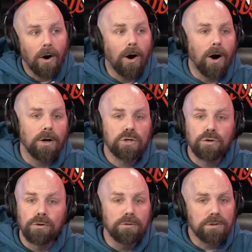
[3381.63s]

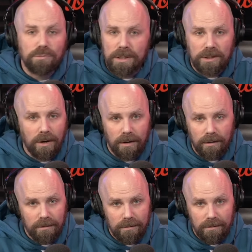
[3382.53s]
R-Truth's
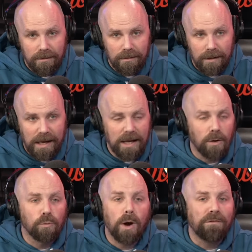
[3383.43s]
return in
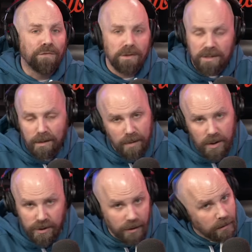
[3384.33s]
a Ruffles
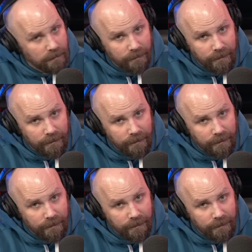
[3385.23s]
commercial.